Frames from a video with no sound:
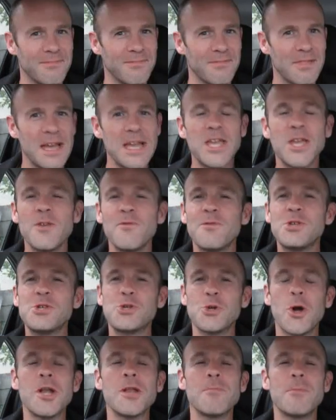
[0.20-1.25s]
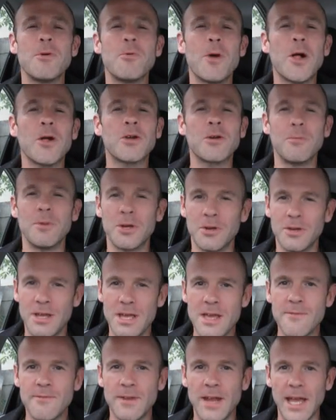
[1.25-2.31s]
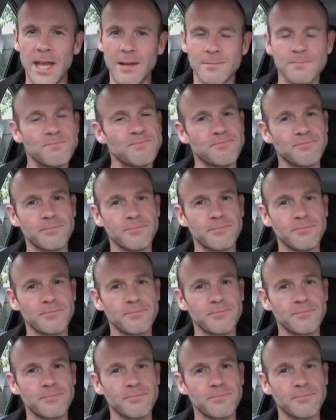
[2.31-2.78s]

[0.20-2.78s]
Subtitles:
Thank you for joining me. Welcome and good evening.